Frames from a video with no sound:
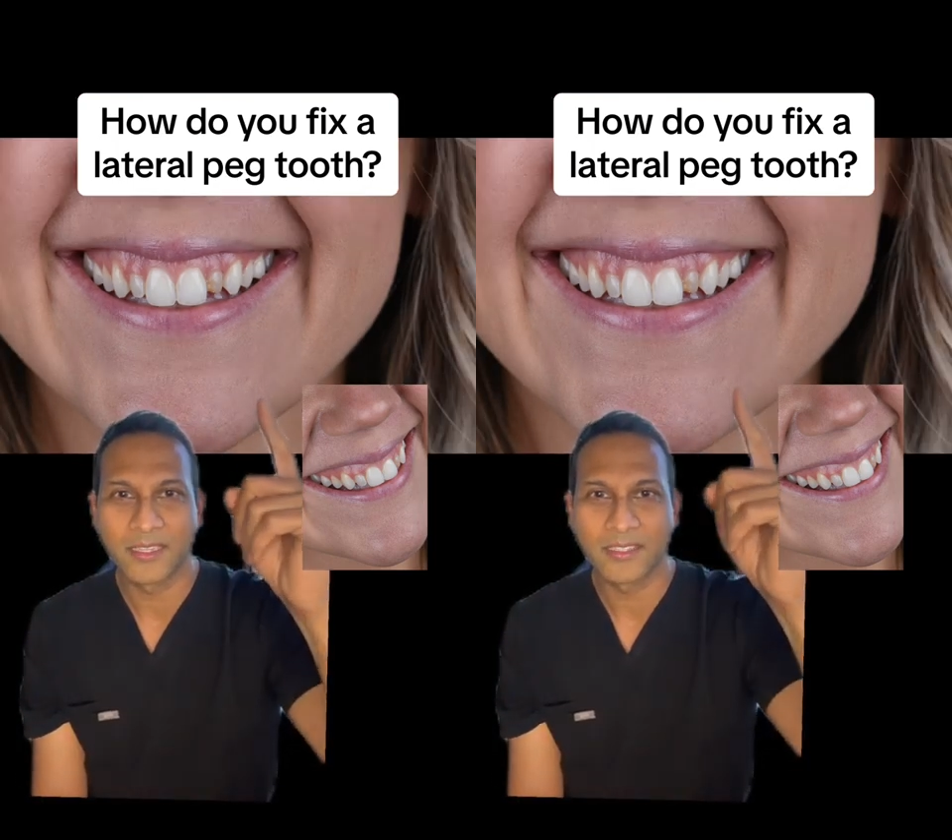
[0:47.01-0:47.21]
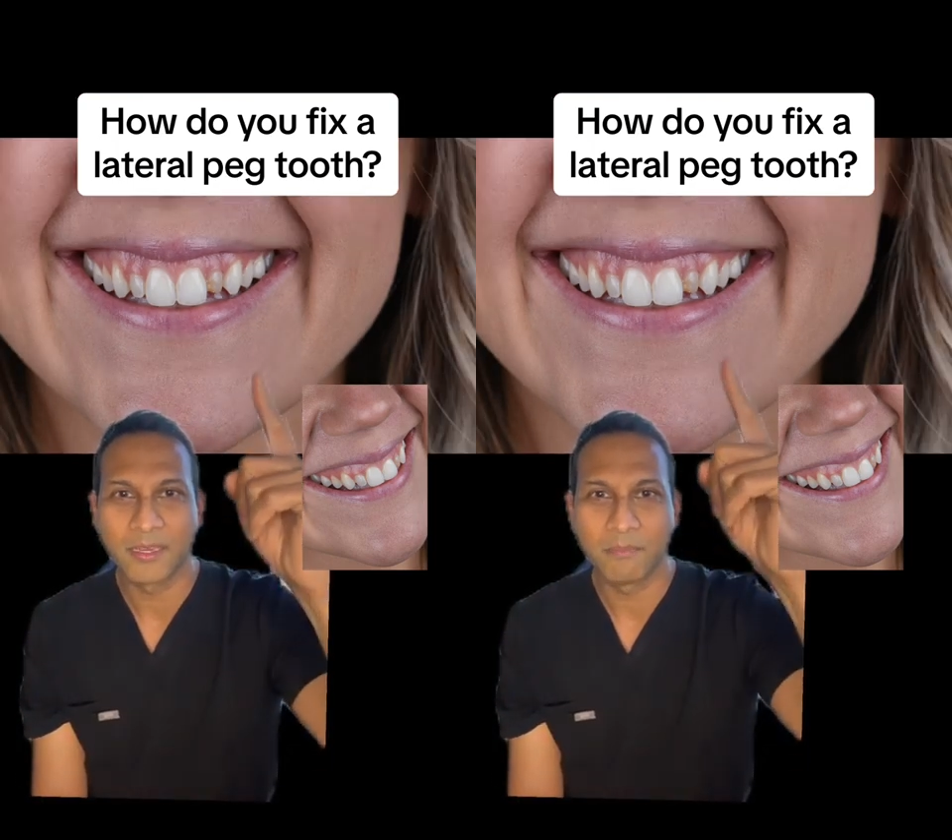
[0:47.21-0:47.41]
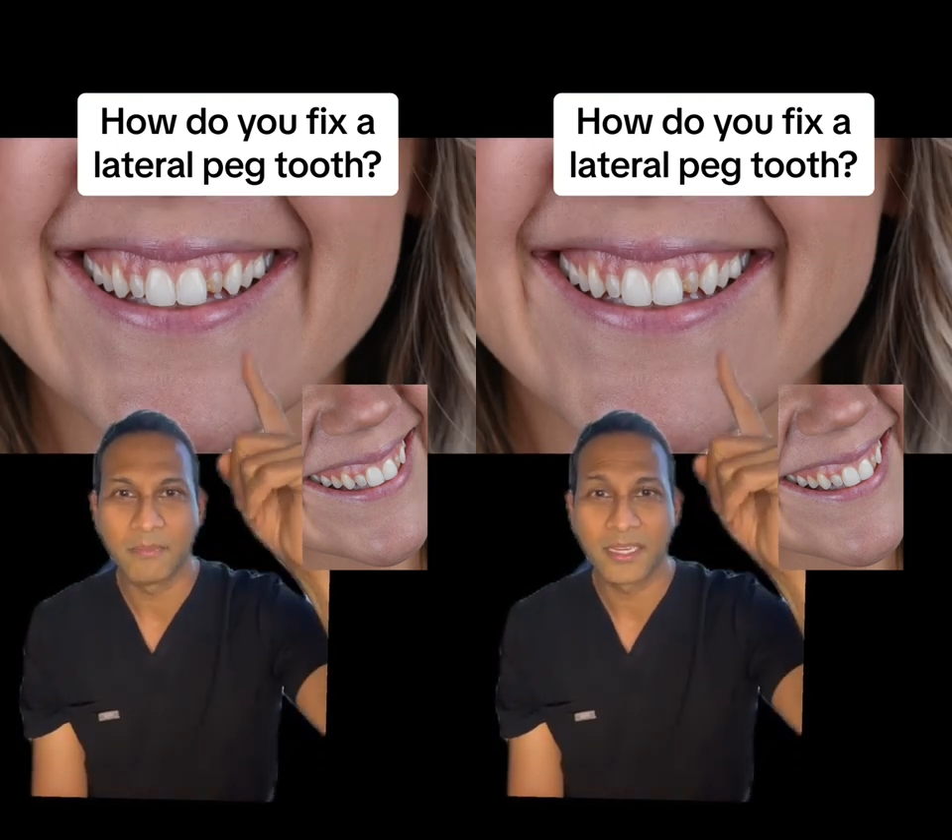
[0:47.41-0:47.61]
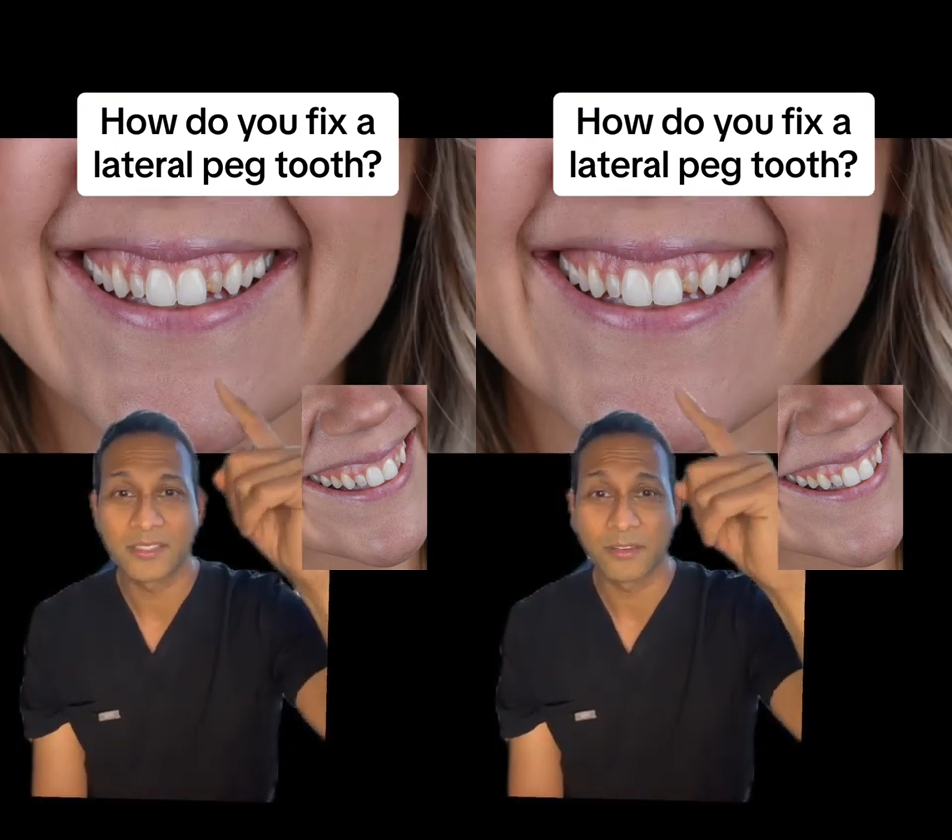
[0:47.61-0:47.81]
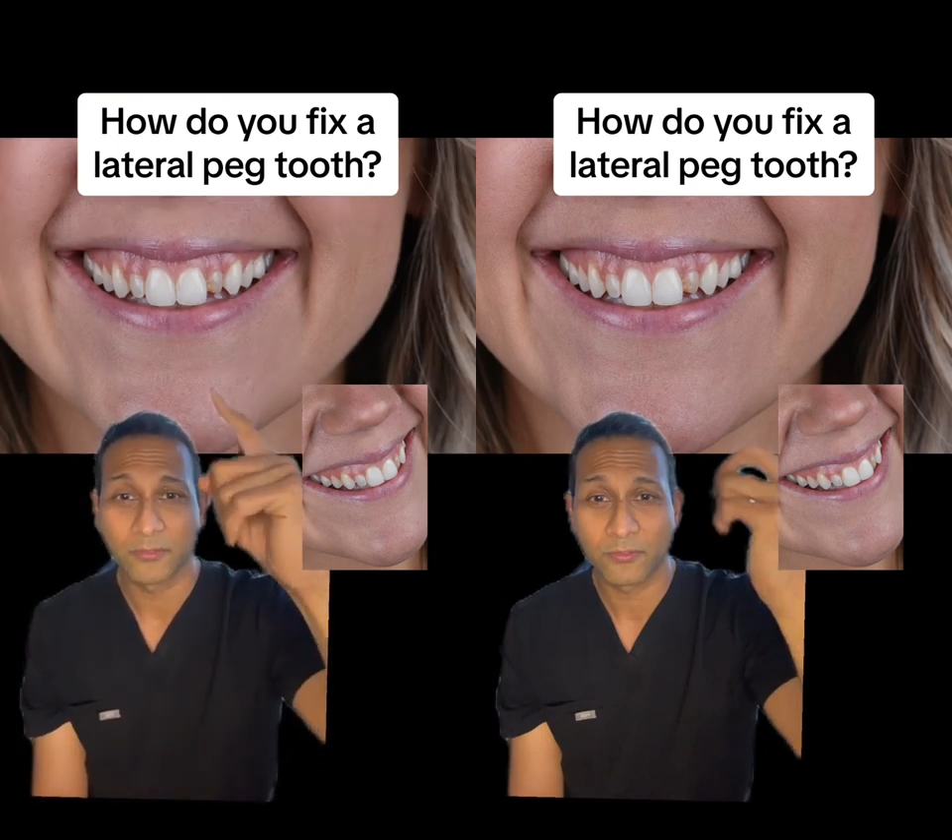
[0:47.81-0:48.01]
it makes the
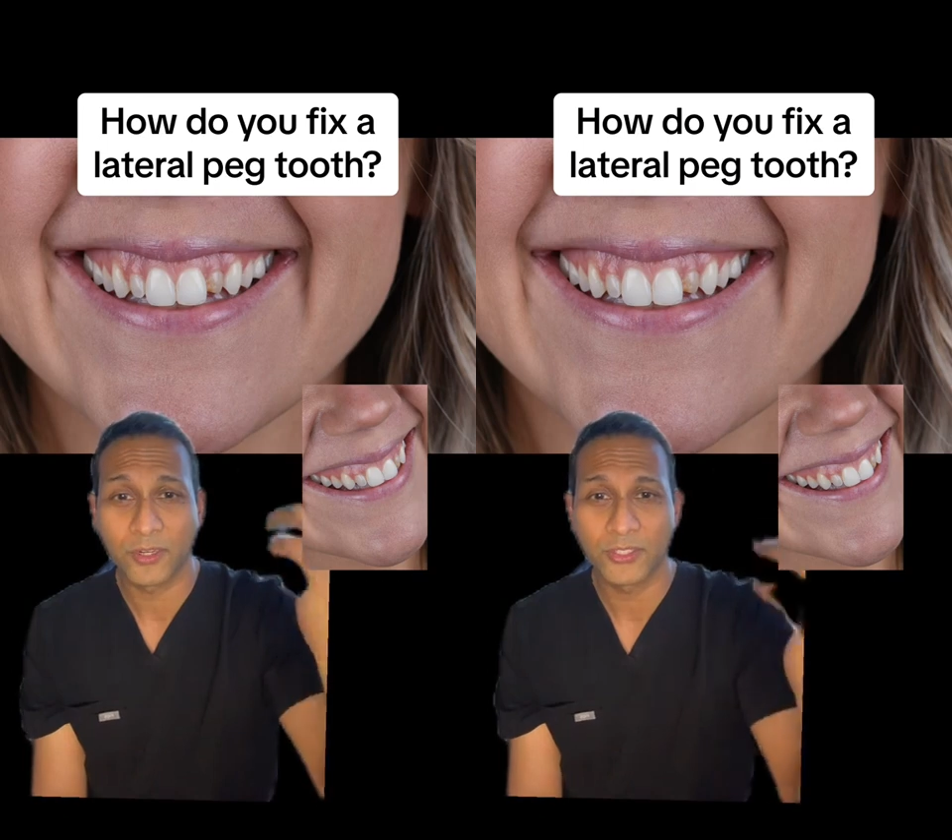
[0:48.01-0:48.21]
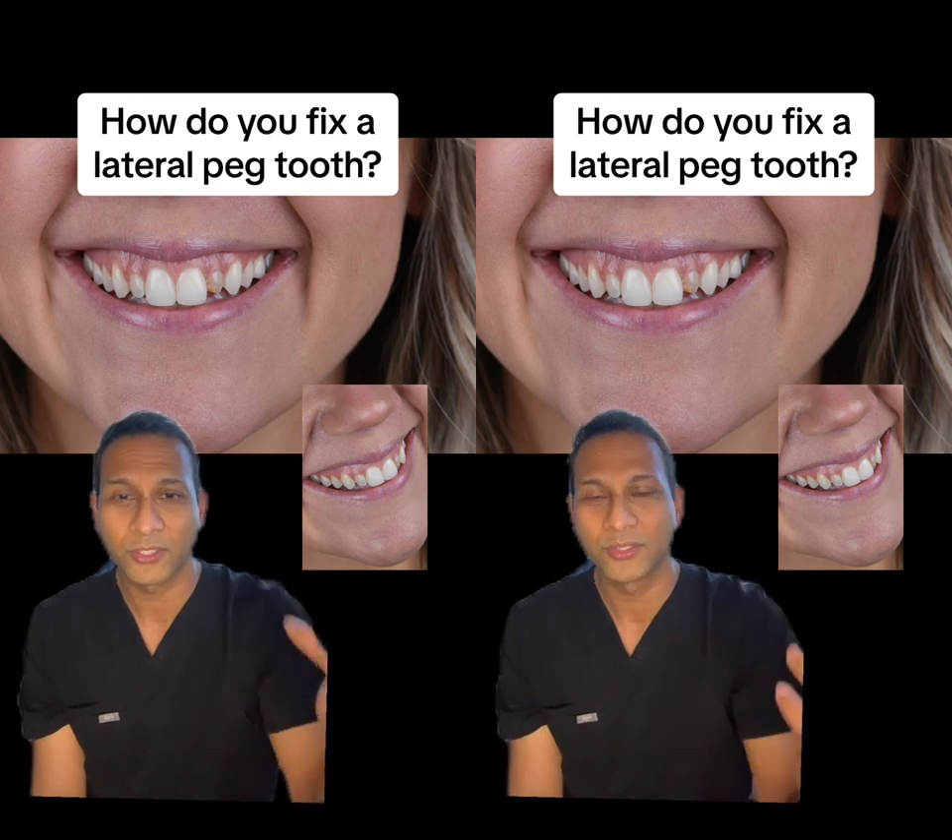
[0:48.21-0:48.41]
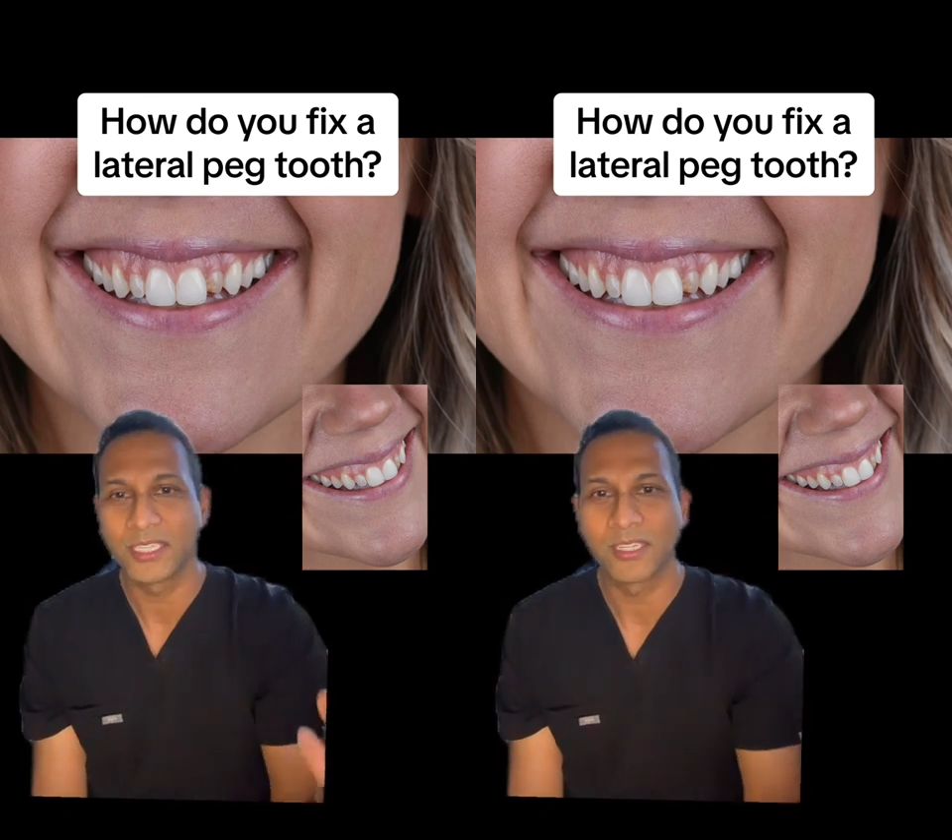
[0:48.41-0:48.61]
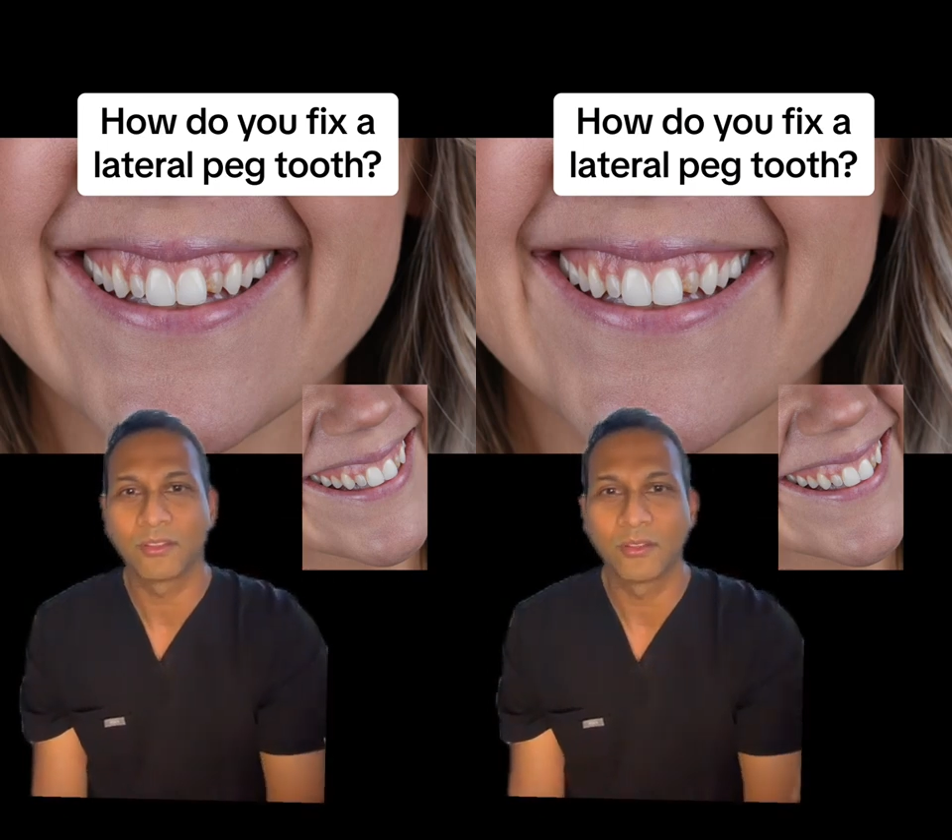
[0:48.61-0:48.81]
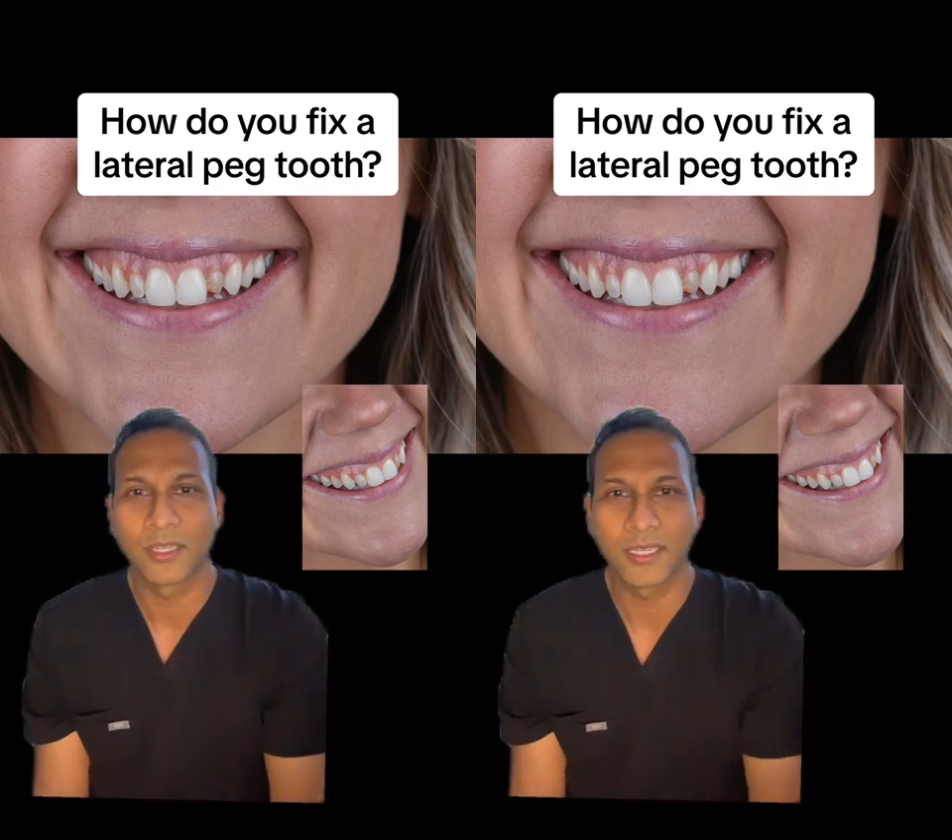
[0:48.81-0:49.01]
front two teeth look